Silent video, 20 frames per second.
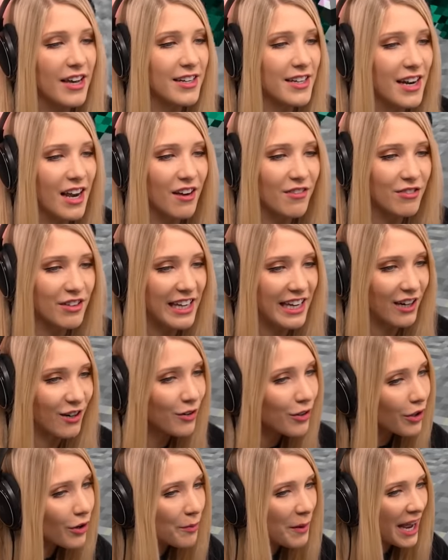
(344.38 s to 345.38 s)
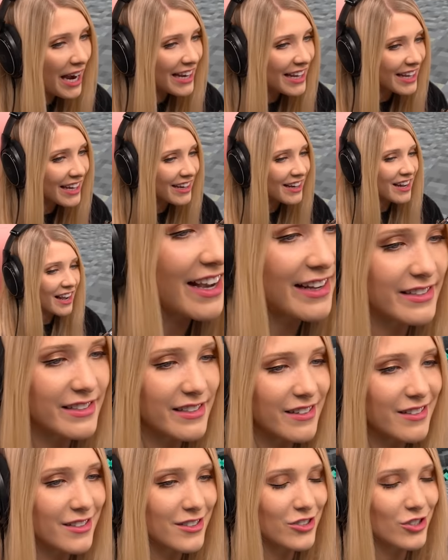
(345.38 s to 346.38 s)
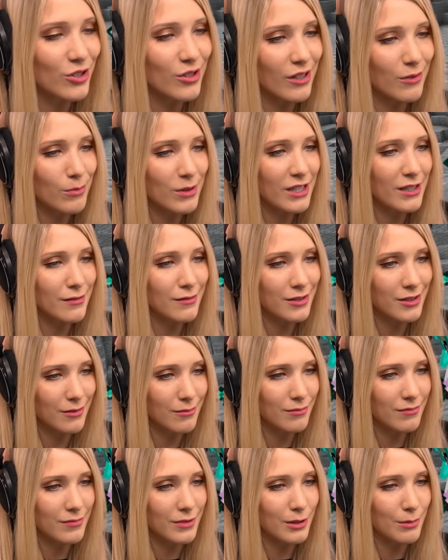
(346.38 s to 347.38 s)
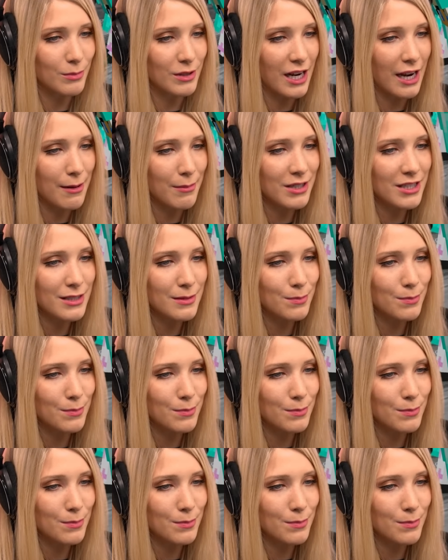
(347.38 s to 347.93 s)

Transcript: enough gear though, Maddie, as long as you give me some, some diamonds.